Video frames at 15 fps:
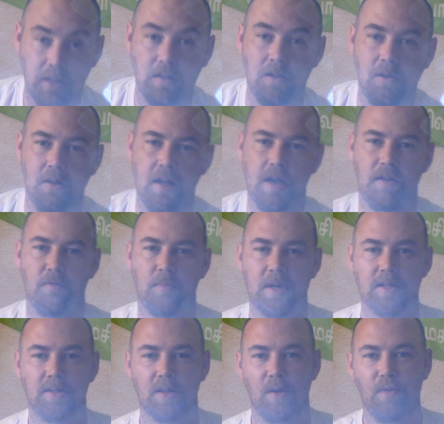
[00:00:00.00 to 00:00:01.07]
a little ahead of
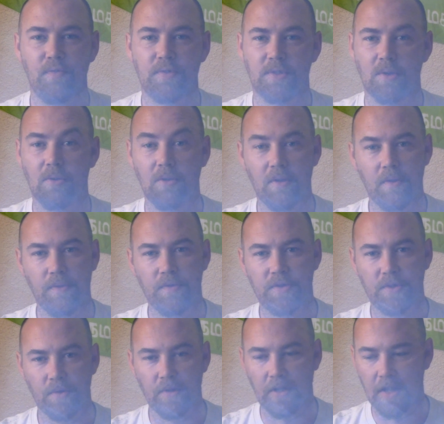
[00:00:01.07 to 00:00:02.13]
myself. So
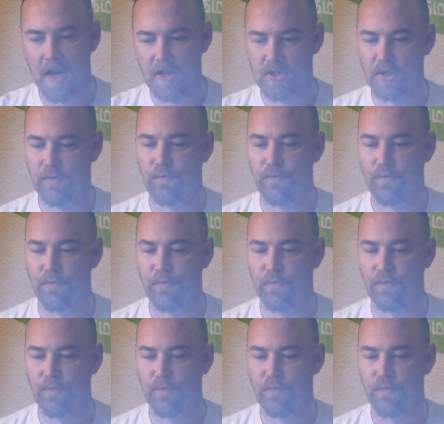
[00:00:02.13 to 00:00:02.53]
the logic